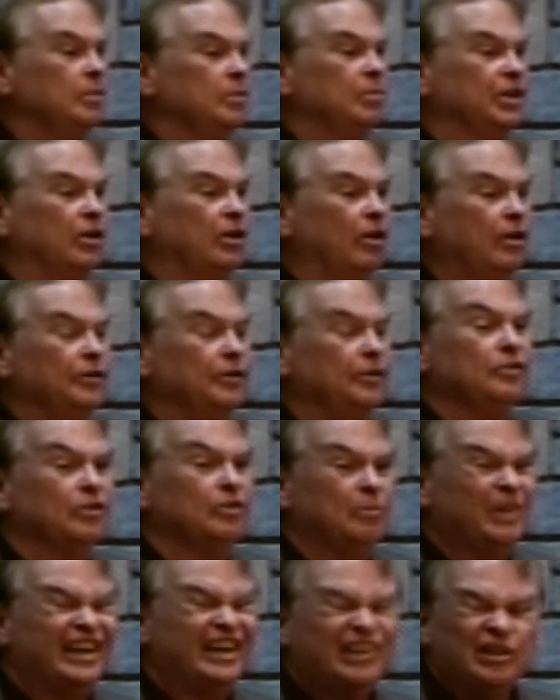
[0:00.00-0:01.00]
but also to
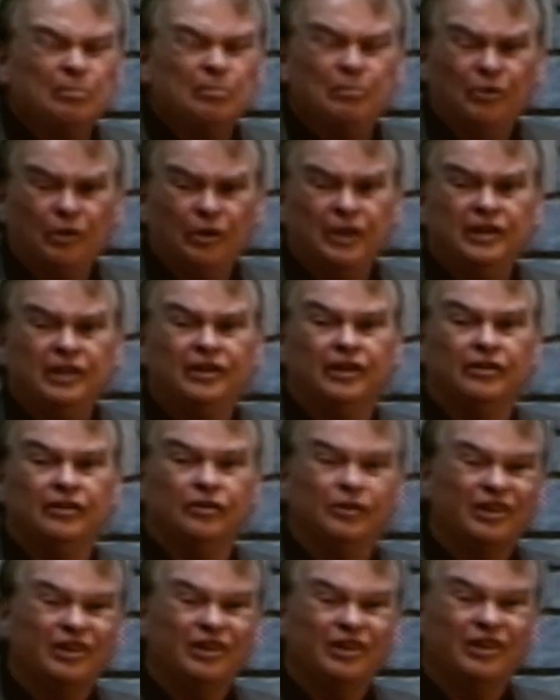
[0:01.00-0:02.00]
make the point that they're
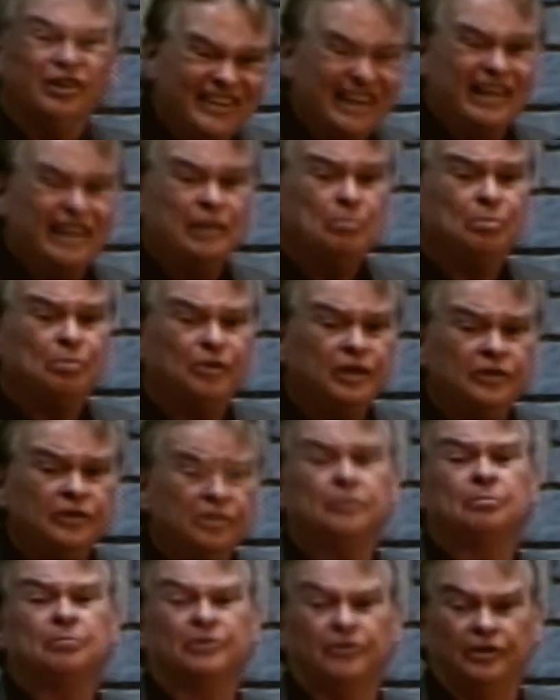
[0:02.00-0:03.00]
the same
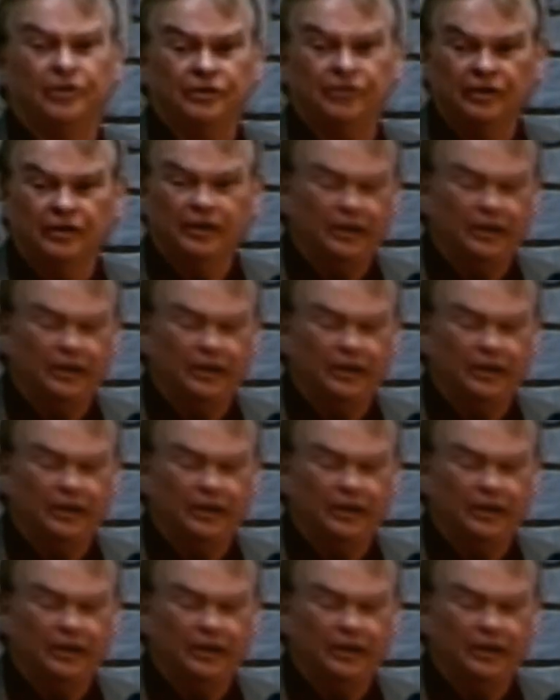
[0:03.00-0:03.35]
principles